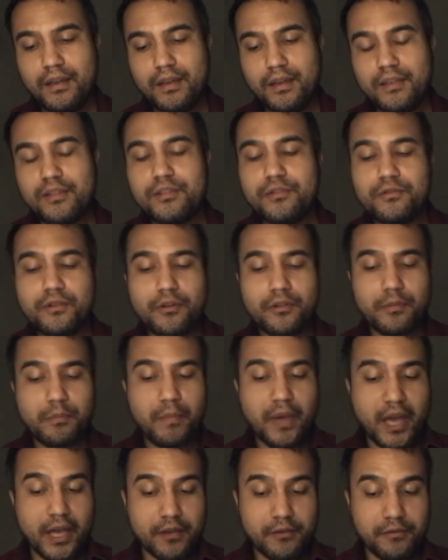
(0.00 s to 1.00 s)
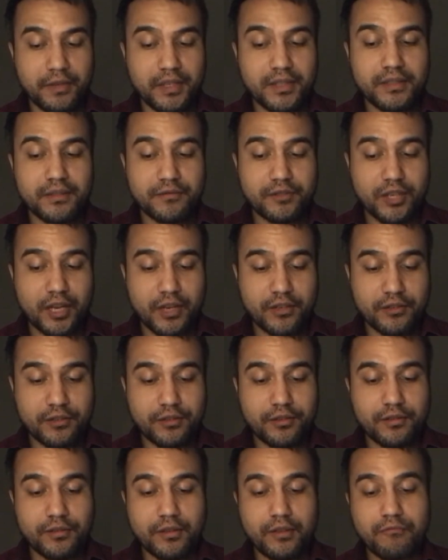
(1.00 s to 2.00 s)
You know the Mannerings of
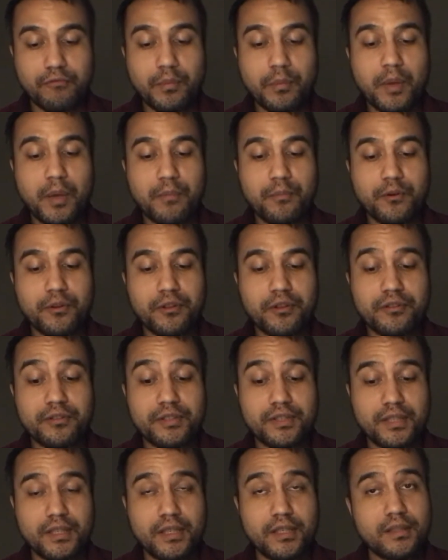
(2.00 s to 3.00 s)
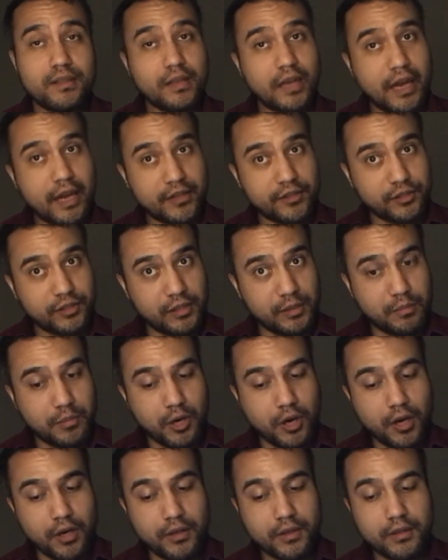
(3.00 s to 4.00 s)
Cheshire, and remember their seat, Ashley
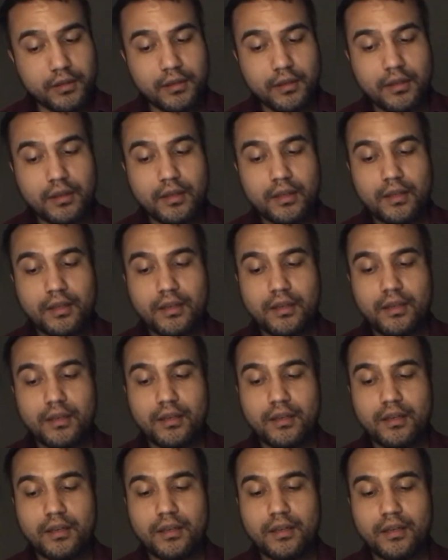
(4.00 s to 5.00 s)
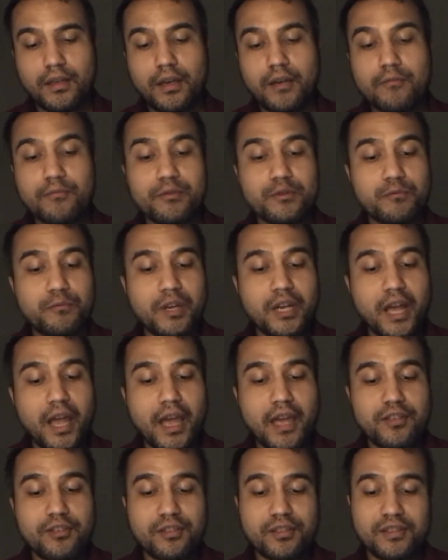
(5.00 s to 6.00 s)
Park. It was when I
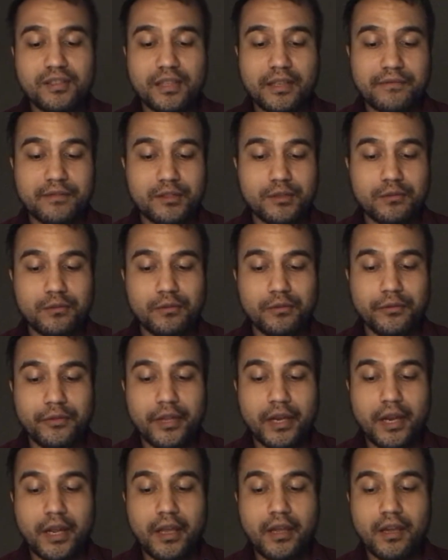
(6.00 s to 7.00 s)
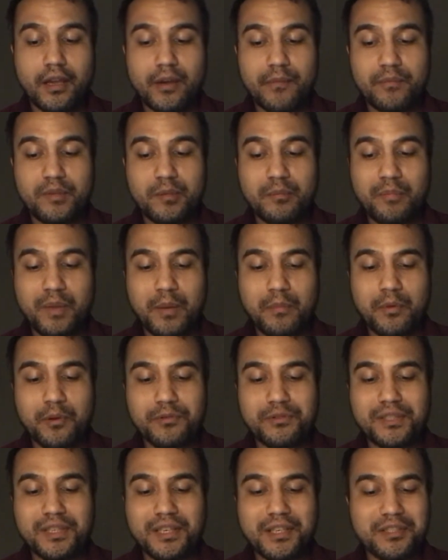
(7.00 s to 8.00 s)
had just left school that I accompanied my
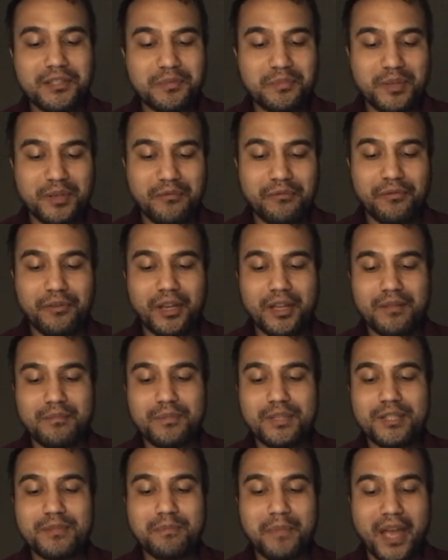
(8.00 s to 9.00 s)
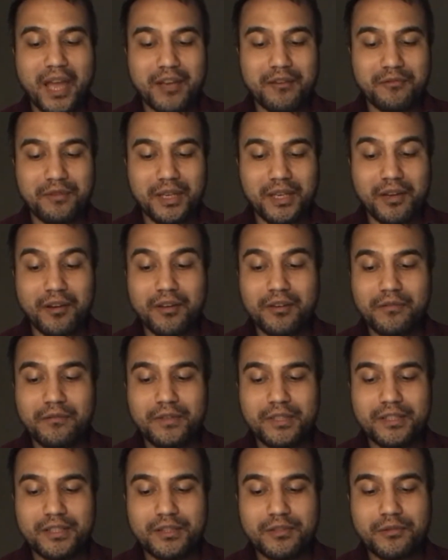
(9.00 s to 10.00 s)
most intimate friend, Miss Mannering, on a
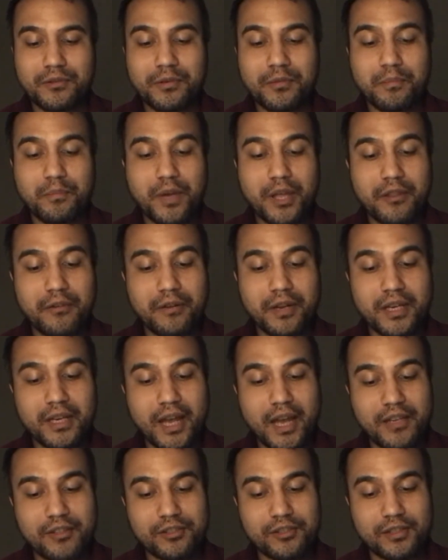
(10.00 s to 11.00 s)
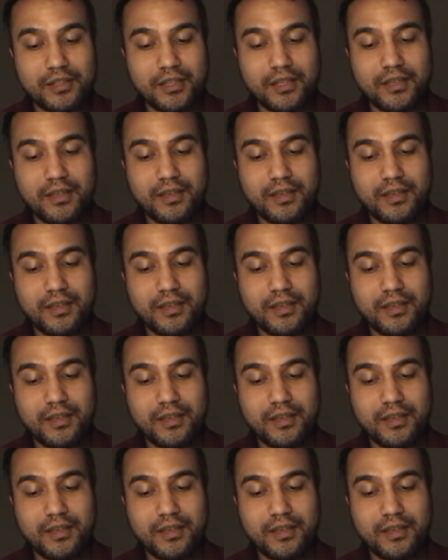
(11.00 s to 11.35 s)
visit to her mother at Ashley.